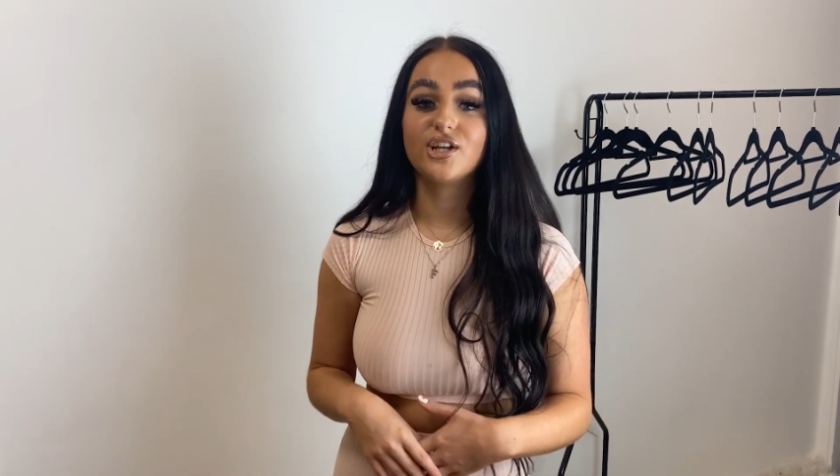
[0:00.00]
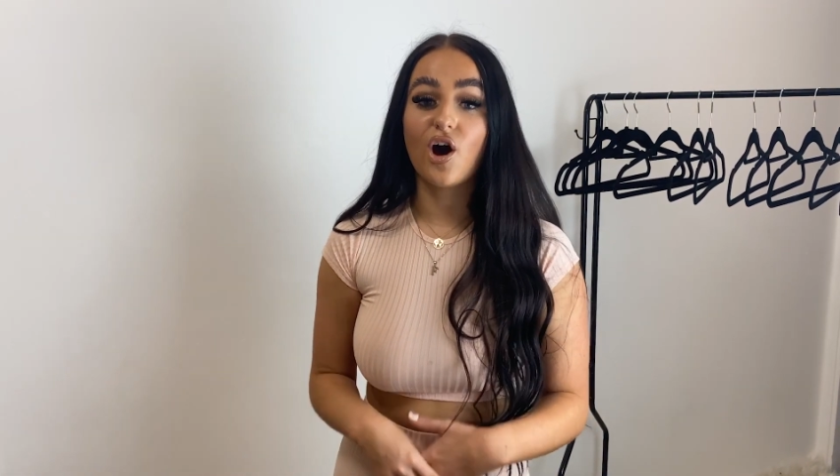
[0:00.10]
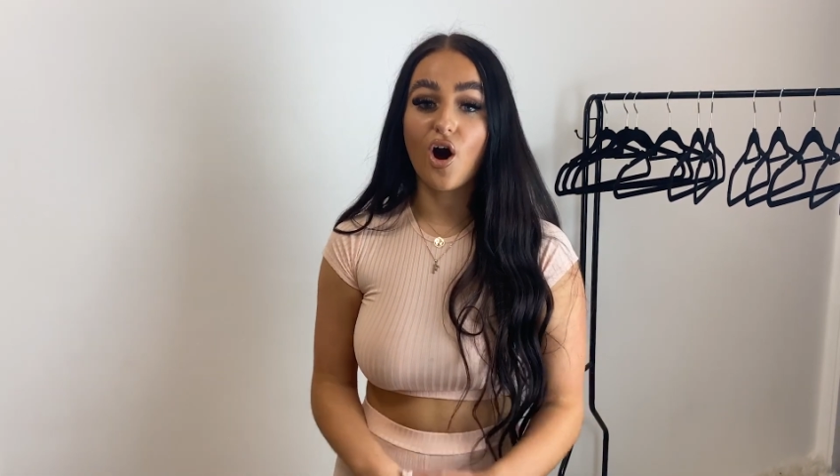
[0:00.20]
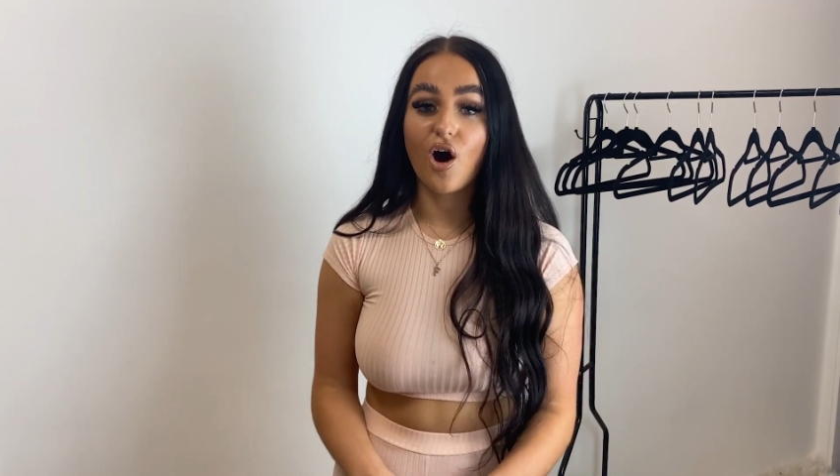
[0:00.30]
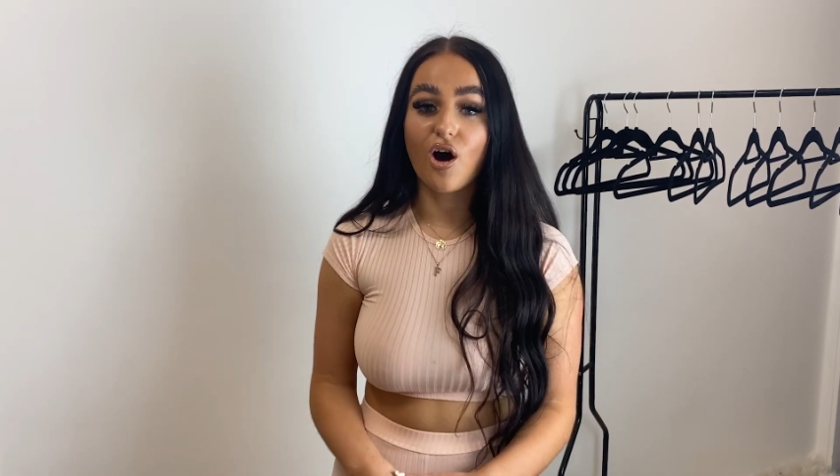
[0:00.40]

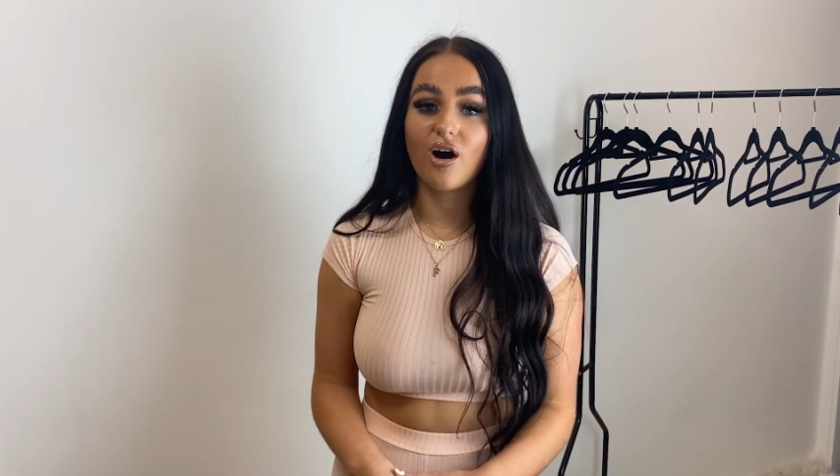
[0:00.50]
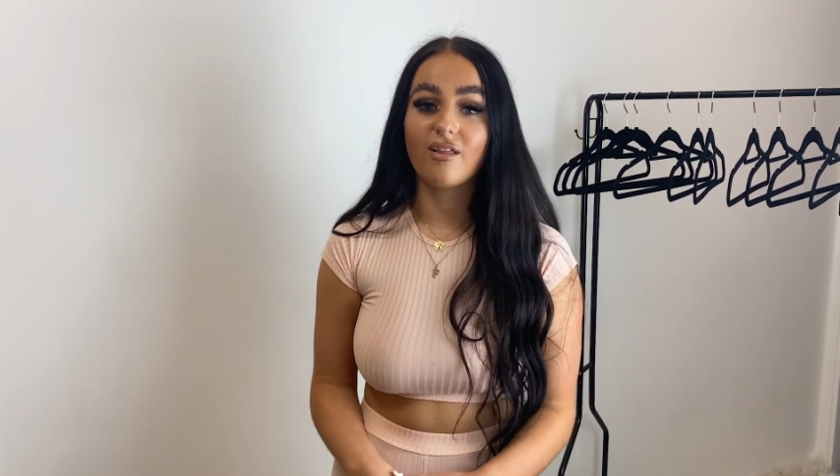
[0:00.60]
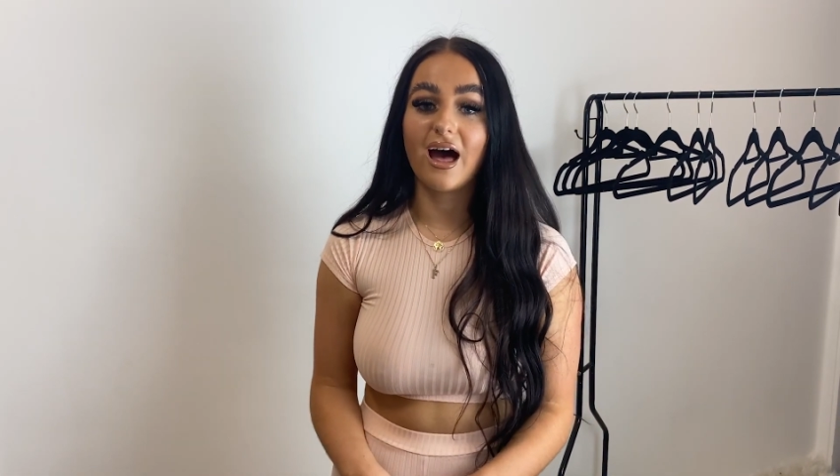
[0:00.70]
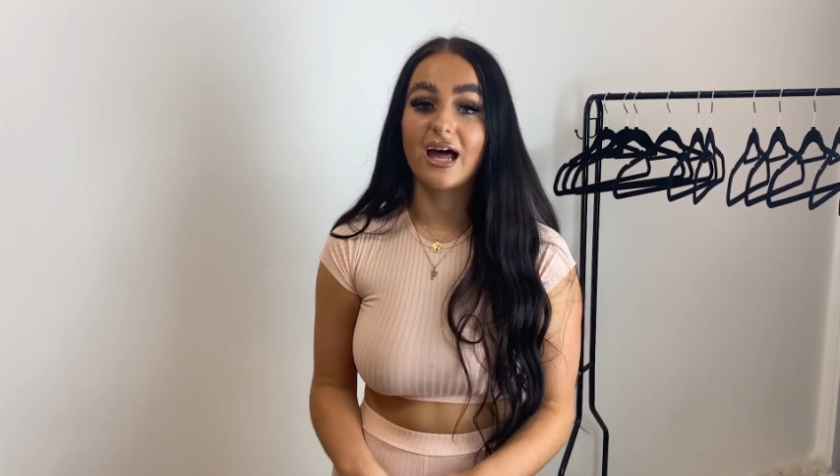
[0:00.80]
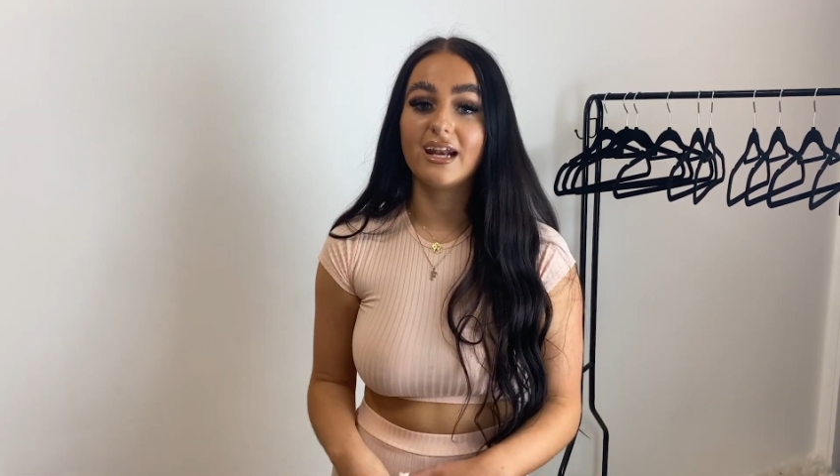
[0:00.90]

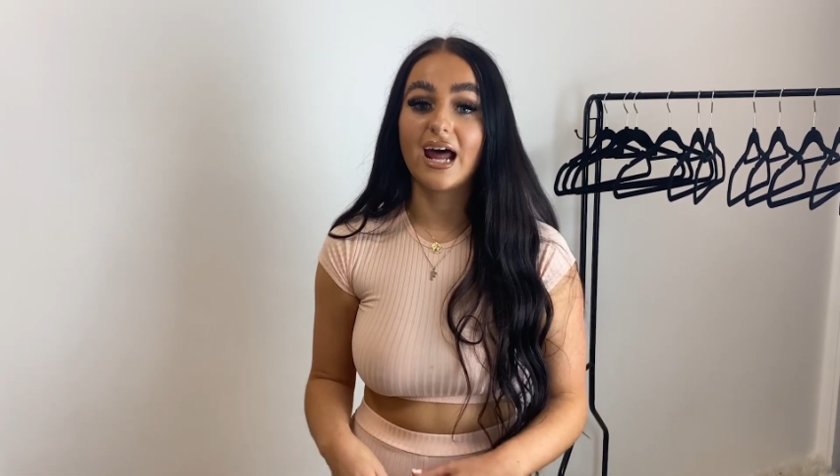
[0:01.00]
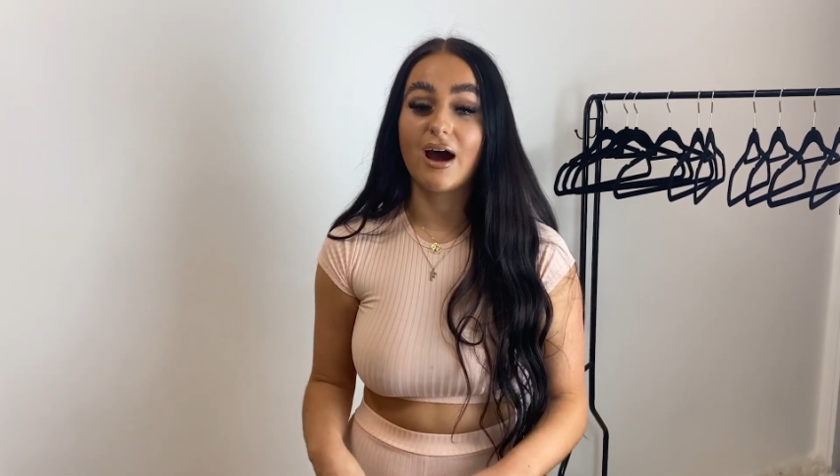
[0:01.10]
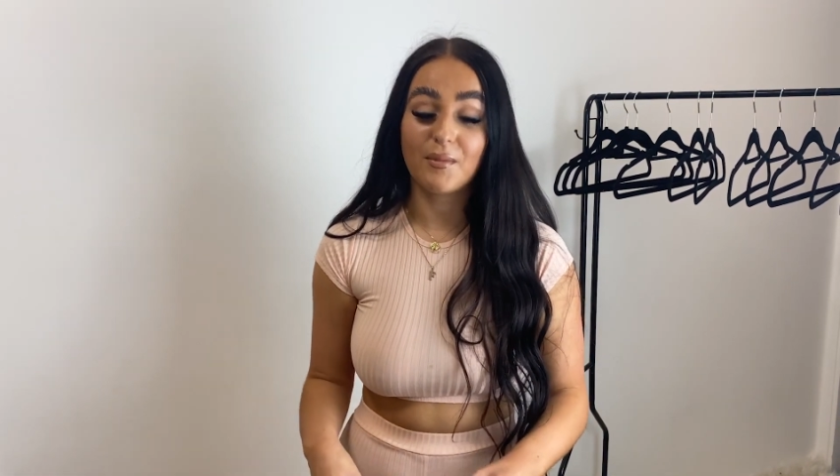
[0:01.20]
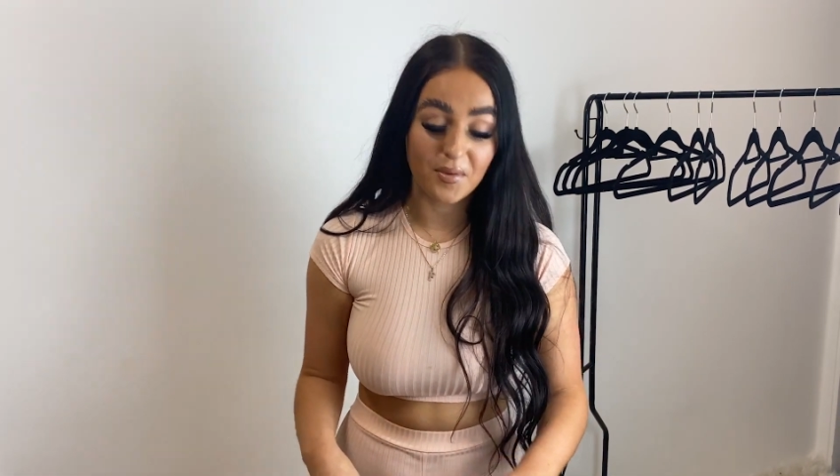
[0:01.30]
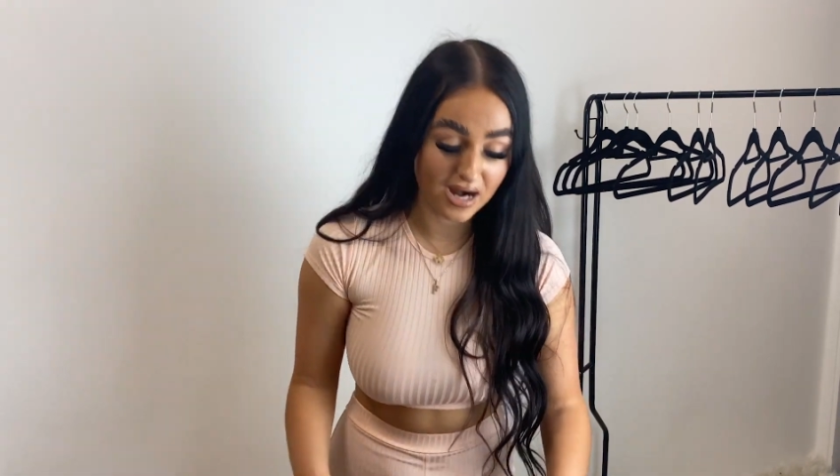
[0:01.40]
haul, and
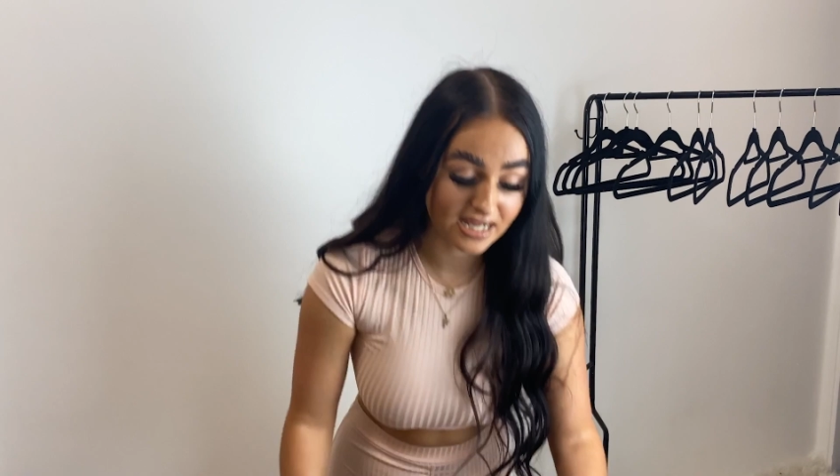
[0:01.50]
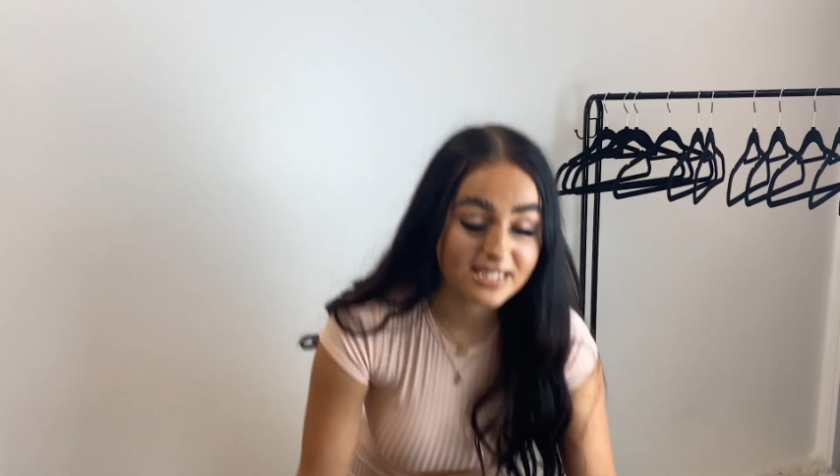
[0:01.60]
when I